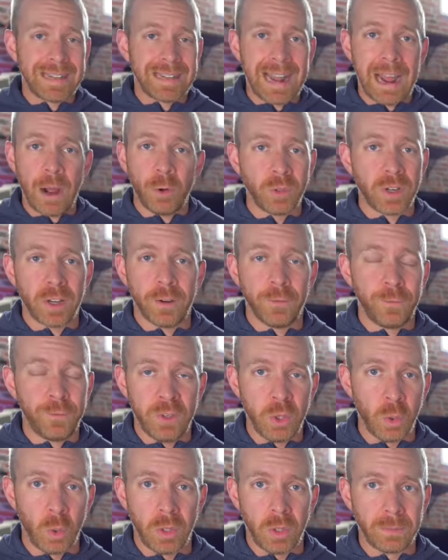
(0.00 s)
out of
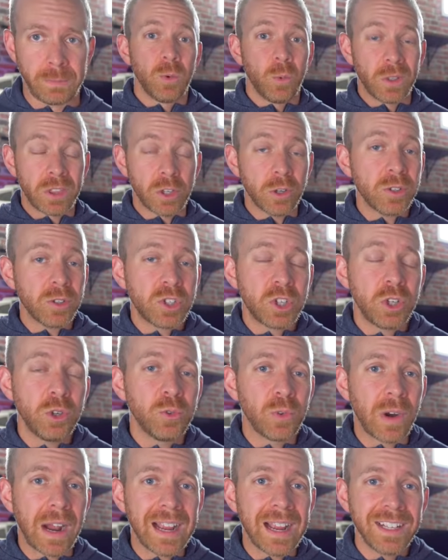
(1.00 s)
fuel. With those two
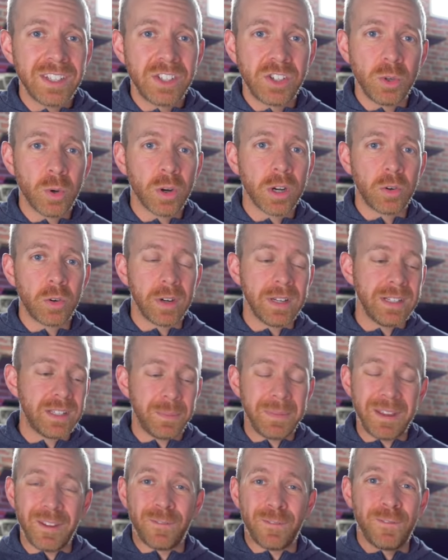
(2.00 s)
rides, you are going to
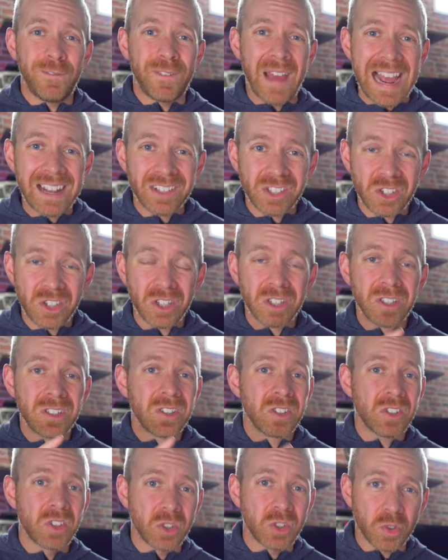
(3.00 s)
be faster,
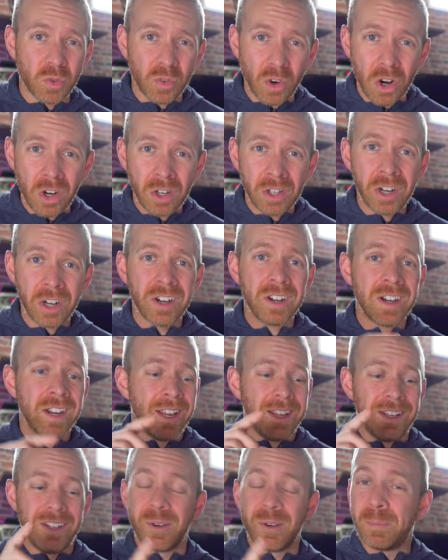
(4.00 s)
stronger.
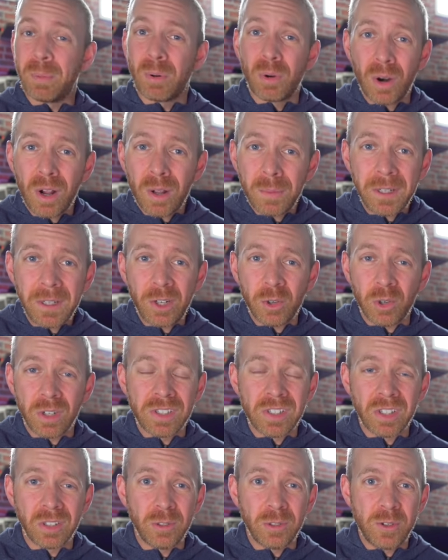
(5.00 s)
You're probably going
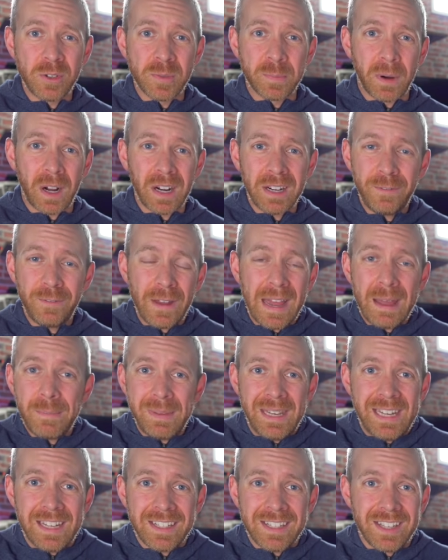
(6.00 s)
to lose body fat
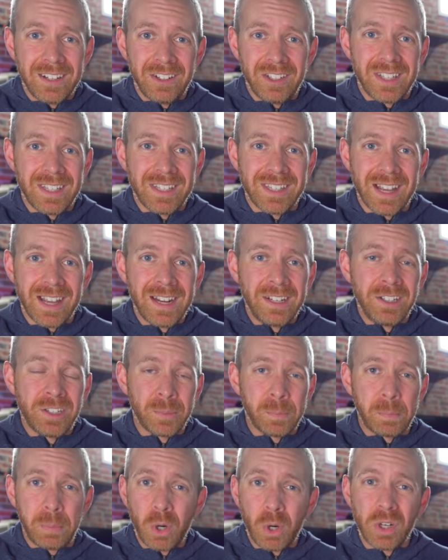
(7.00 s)
because they're designed to
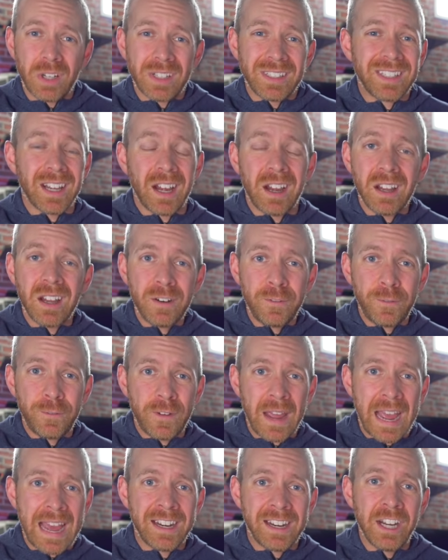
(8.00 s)
burn a ton of
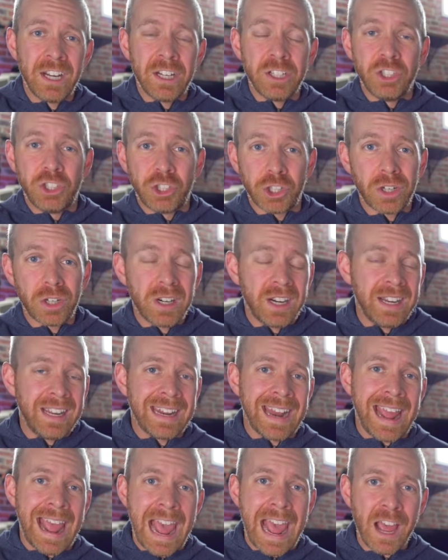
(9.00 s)
fat during
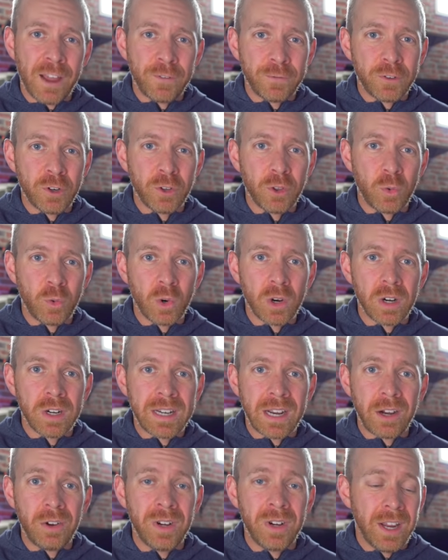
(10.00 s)
and after the
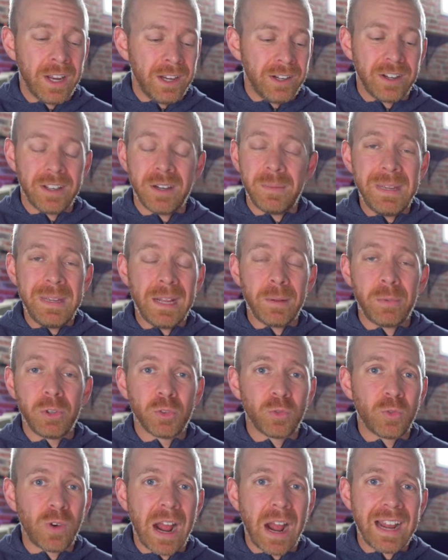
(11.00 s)
workout. You're gonna be able
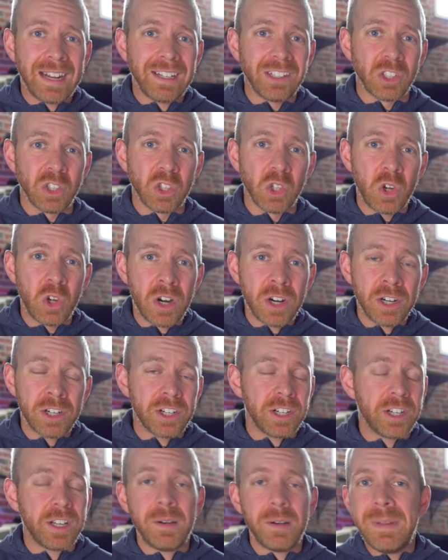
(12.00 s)
to ride longer.
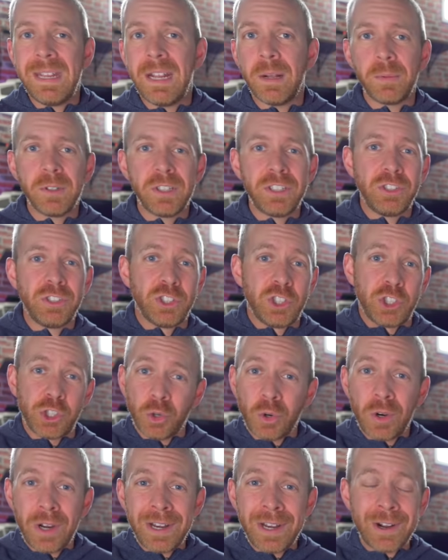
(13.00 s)
You're gonna be able to
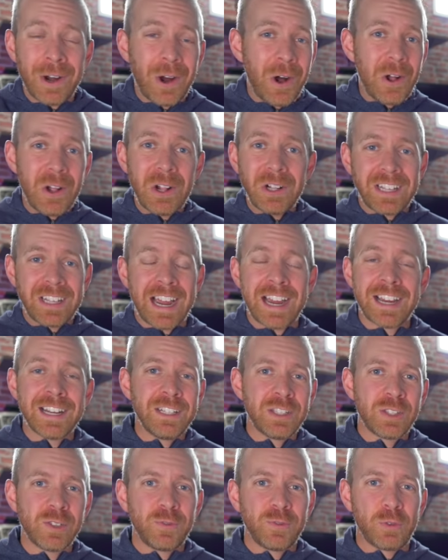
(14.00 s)
join all
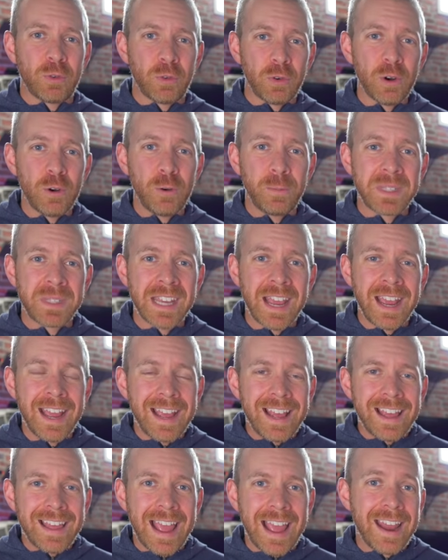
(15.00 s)
kinds of groups
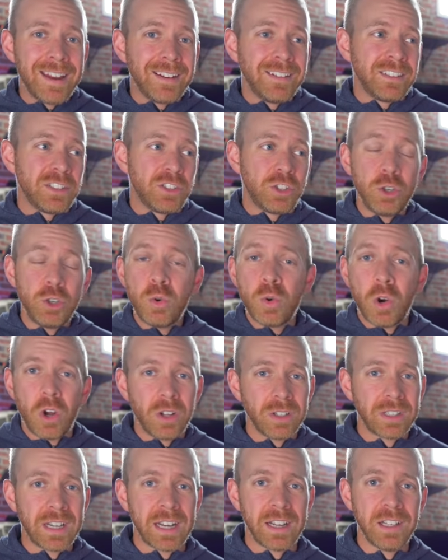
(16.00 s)
and do
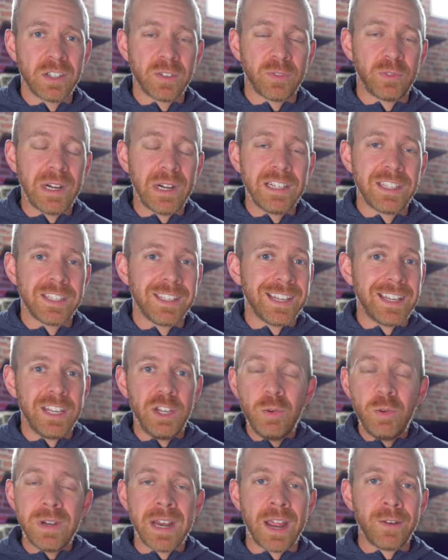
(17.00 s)
all kinds of races that
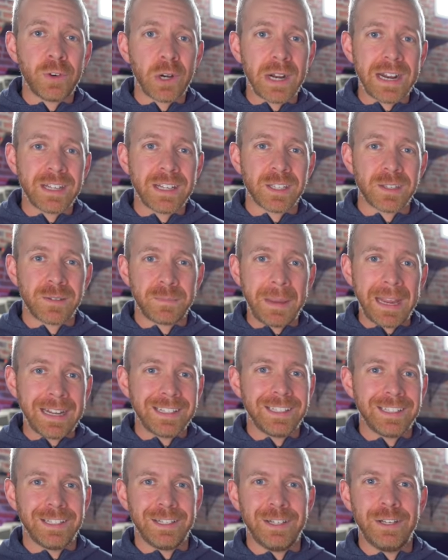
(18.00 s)
you never
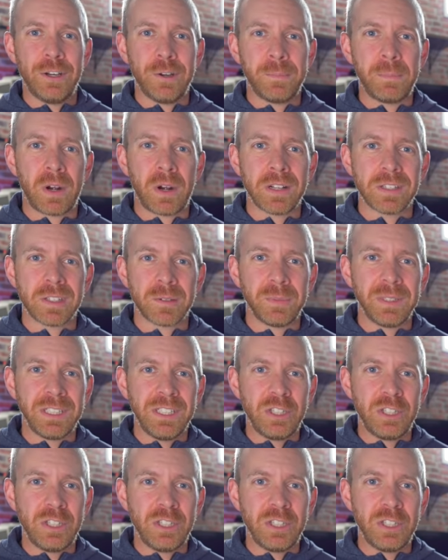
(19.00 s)
expected that you could possibly